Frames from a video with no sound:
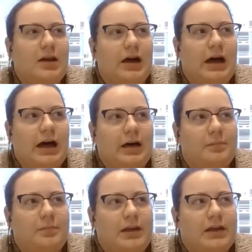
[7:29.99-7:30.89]
uh,
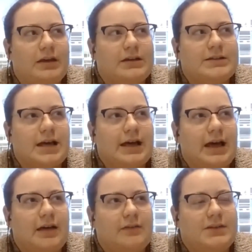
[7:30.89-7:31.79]
because I
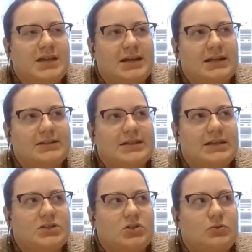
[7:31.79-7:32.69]
have a
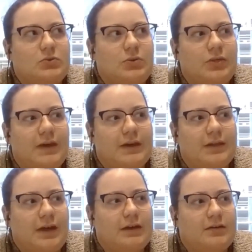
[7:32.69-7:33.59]
tendency to think
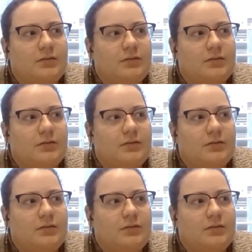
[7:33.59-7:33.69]
that